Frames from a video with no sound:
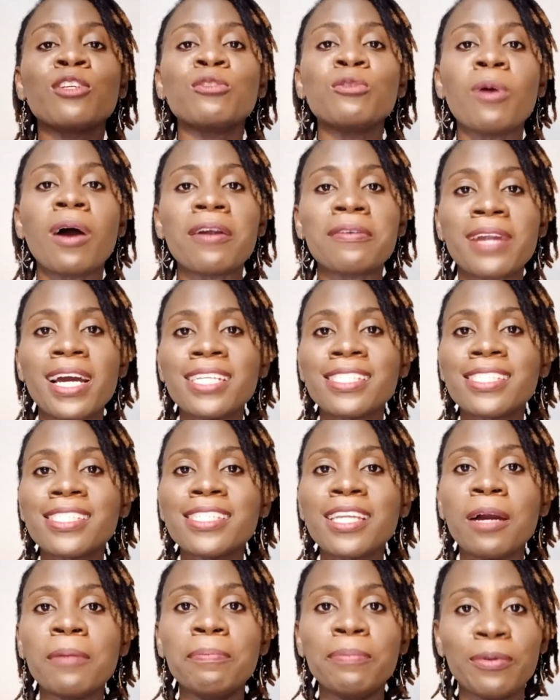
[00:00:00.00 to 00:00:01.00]
You are
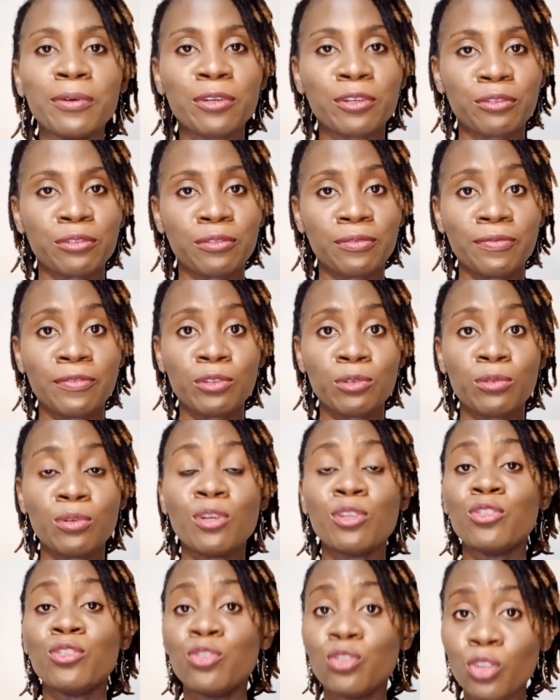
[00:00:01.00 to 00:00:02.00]
writing a book
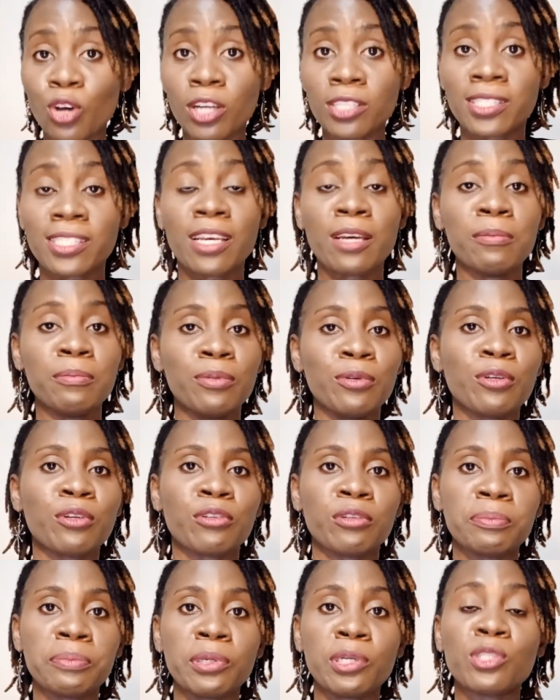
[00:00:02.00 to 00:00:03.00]
review, not a book
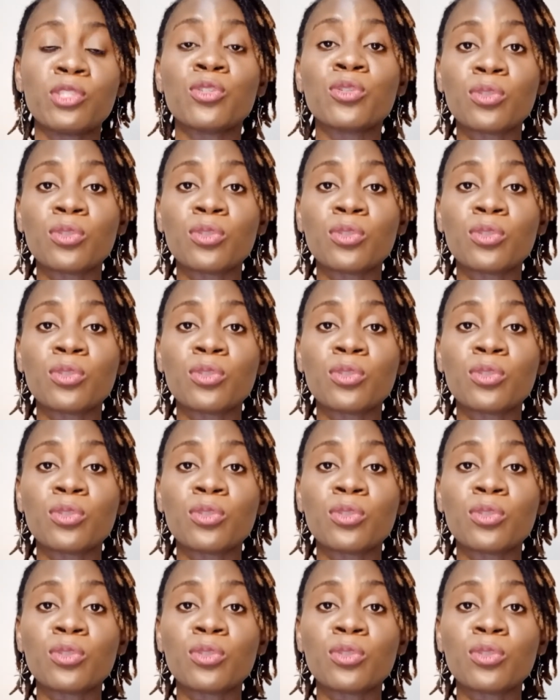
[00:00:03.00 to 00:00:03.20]
report.